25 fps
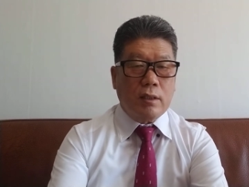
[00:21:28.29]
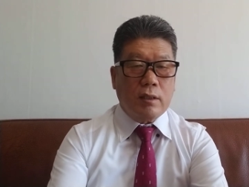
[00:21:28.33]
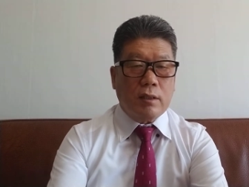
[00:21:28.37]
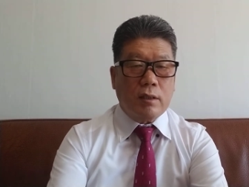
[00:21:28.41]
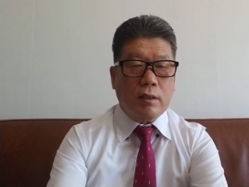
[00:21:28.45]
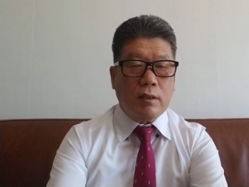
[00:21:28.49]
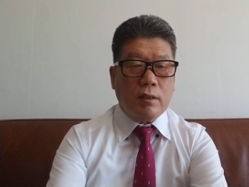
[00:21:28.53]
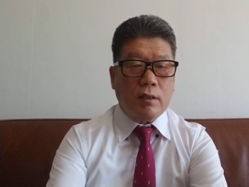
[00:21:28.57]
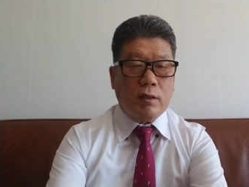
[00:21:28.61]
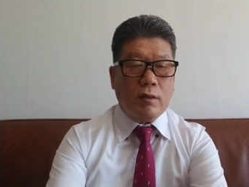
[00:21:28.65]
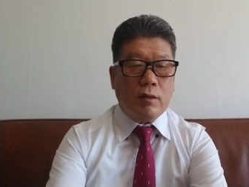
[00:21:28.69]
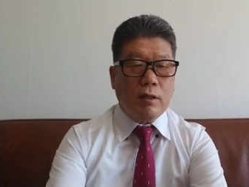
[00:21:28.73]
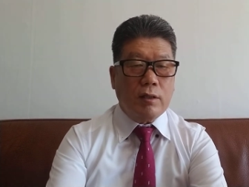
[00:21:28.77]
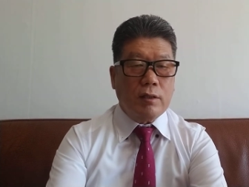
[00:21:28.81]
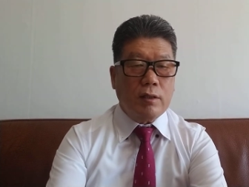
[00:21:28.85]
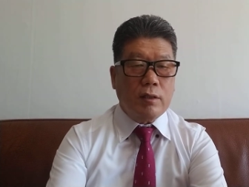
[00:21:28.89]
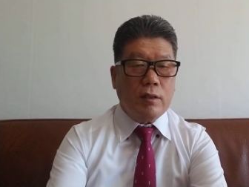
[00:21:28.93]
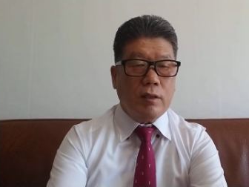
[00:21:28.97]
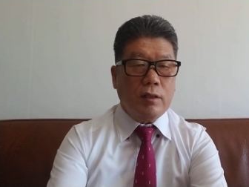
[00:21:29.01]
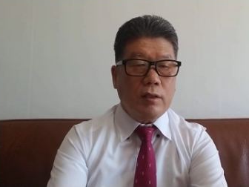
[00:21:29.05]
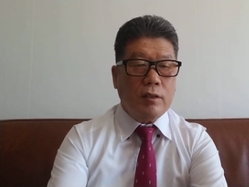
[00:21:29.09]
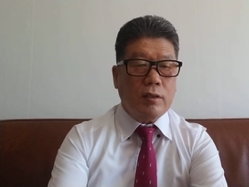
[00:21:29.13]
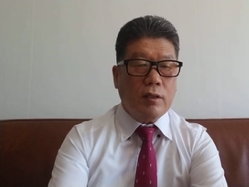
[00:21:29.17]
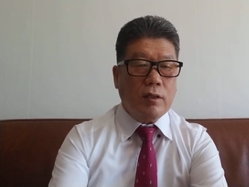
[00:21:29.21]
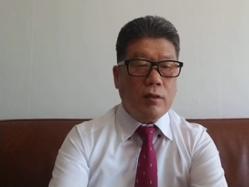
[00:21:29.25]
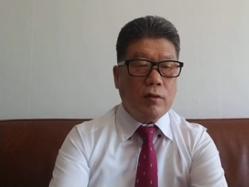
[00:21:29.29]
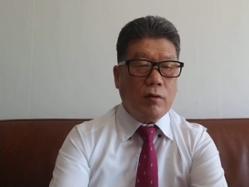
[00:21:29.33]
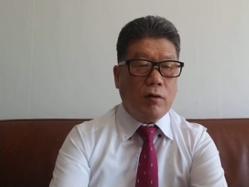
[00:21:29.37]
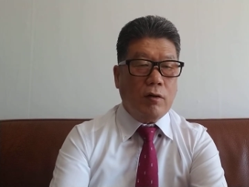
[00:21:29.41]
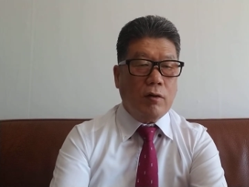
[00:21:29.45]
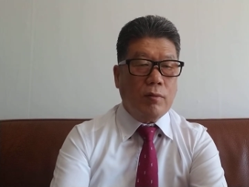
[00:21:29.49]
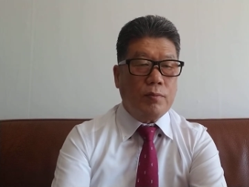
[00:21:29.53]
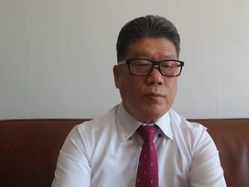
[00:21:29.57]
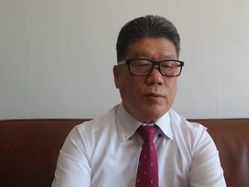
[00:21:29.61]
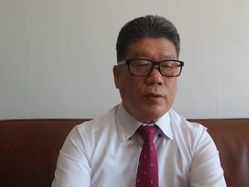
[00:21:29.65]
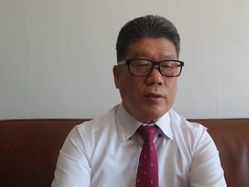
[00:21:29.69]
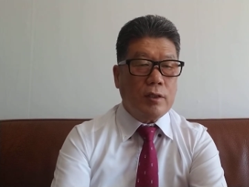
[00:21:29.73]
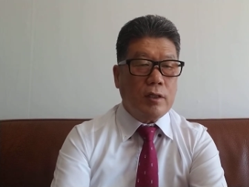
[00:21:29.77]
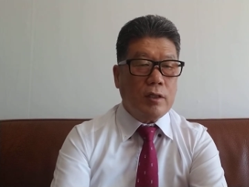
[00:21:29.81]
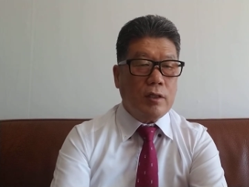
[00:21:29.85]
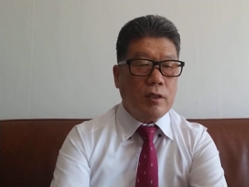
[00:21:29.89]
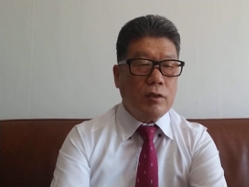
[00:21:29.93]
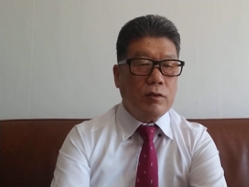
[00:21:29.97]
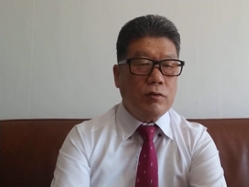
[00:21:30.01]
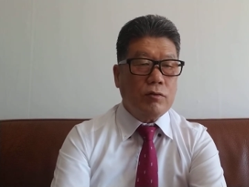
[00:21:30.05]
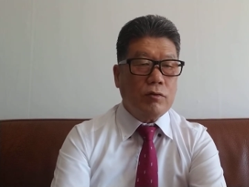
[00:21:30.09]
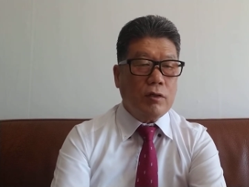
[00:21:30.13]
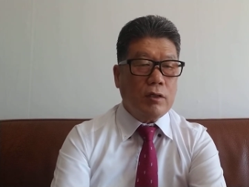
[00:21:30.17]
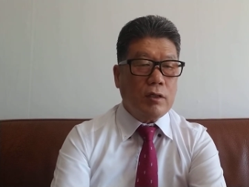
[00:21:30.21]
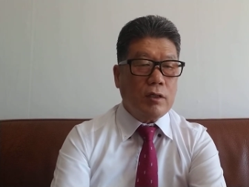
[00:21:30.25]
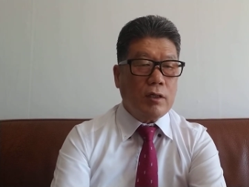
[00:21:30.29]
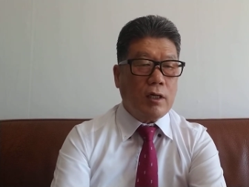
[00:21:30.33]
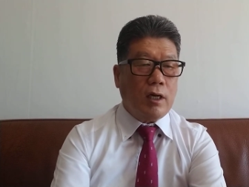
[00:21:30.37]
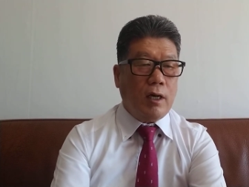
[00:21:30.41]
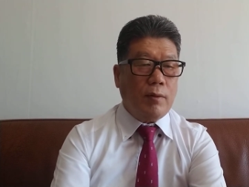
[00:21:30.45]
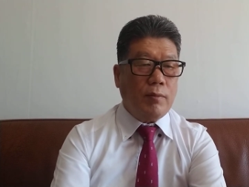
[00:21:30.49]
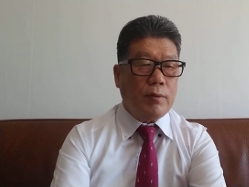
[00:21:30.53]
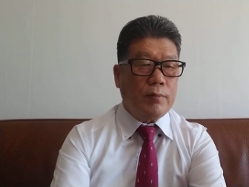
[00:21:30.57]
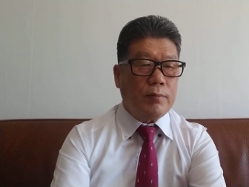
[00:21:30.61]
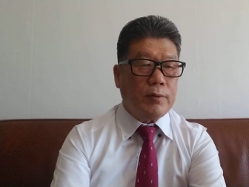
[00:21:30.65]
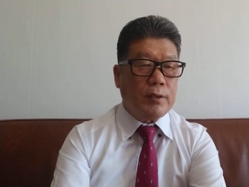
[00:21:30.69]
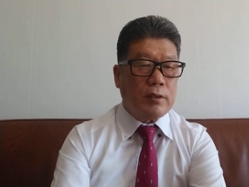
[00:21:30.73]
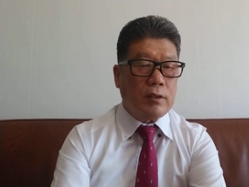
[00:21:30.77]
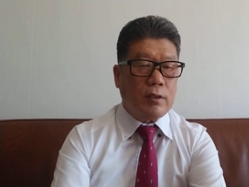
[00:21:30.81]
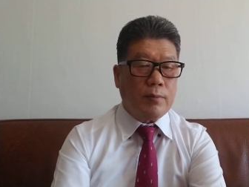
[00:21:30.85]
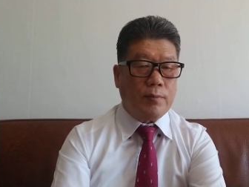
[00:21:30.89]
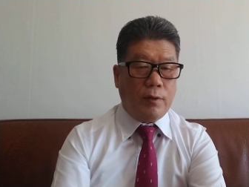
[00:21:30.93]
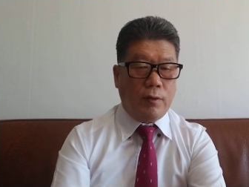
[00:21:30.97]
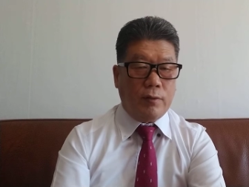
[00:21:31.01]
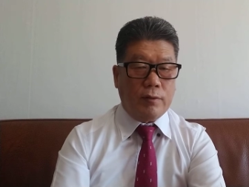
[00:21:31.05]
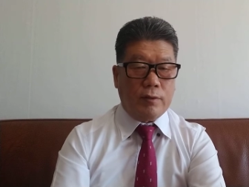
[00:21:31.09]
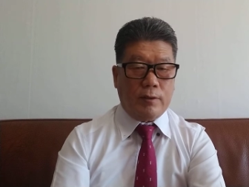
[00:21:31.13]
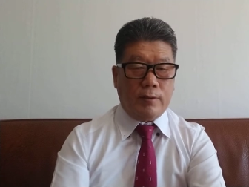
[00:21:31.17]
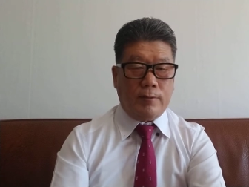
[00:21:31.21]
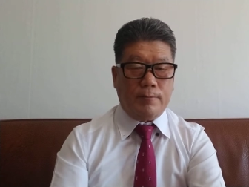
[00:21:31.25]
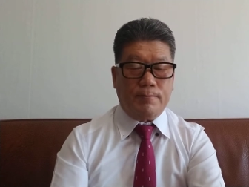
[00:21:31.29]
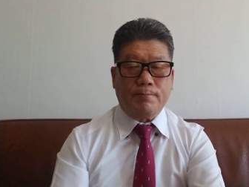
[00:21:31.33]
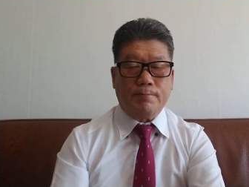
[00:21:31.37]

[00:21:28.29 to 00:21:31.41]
the condition of the issuing government bond.